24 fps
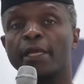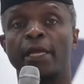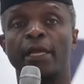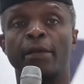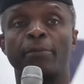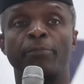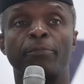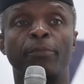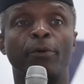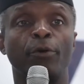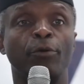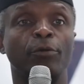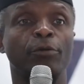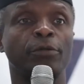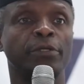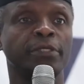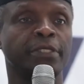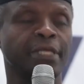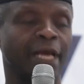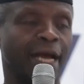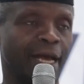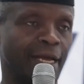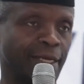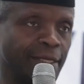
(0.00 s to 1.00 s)
A
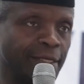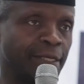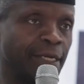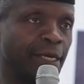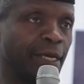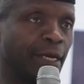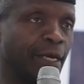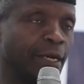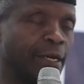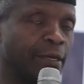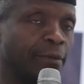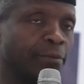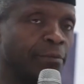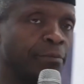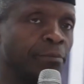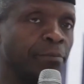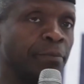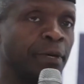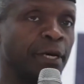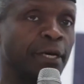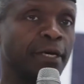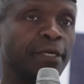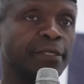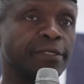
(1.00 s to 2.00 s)
bold idea
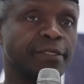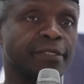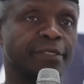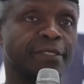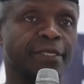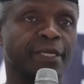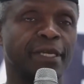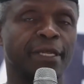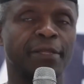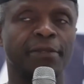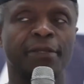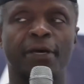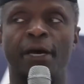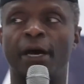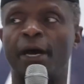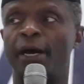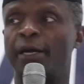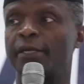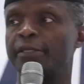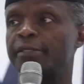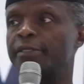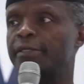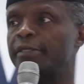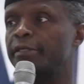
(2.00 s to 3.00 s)
birthed in the
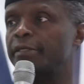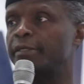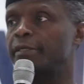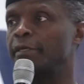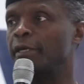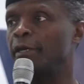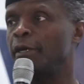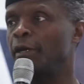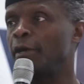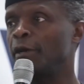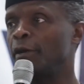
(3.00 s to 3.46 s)
hearts